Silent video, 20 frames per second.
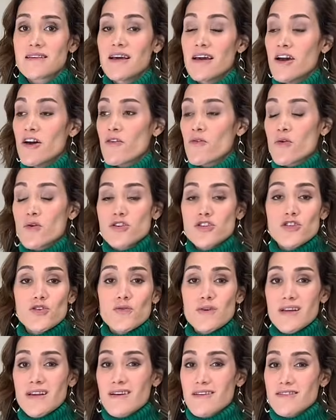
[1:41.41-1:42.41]
Of course,
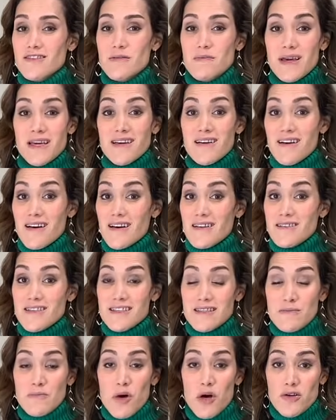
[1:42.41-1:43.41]
you can also make a
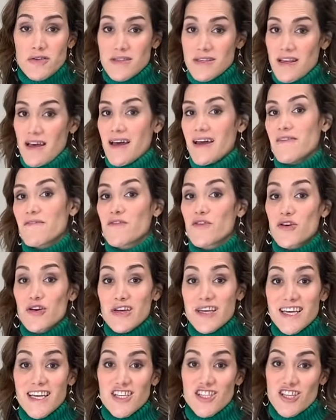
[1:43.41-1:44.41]
small sign for
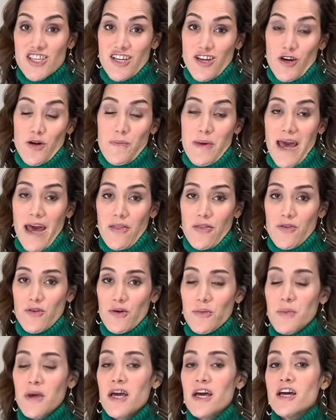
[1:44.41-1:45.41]
a kitchen or
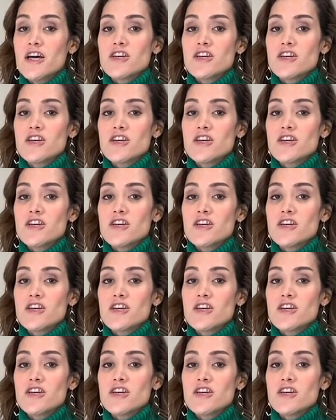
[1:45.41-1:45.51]
bathroom.